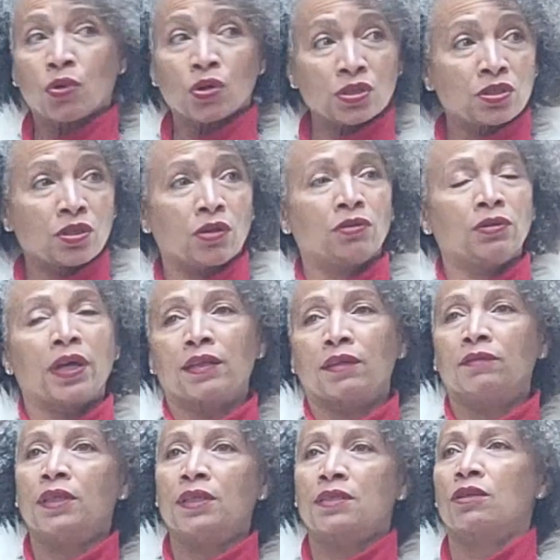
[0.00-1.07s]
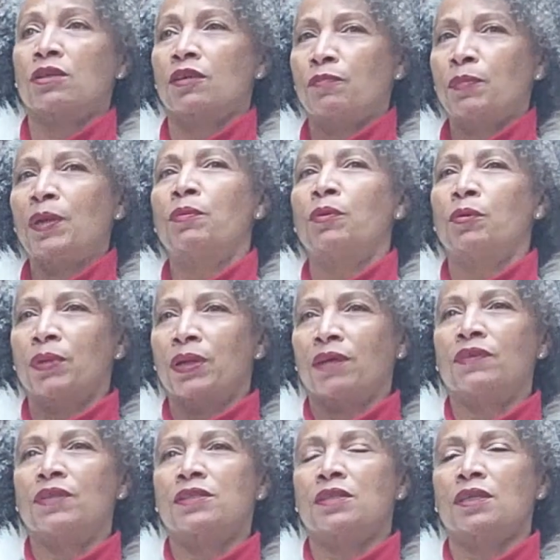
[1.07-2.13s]
More so, not of necessarily people, but
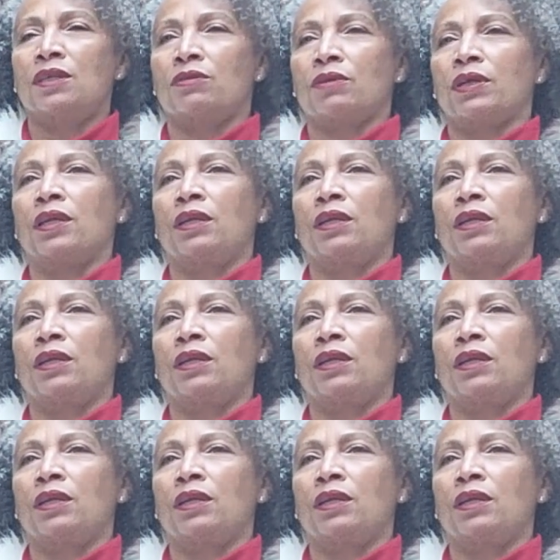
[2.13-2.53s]
of the scenery.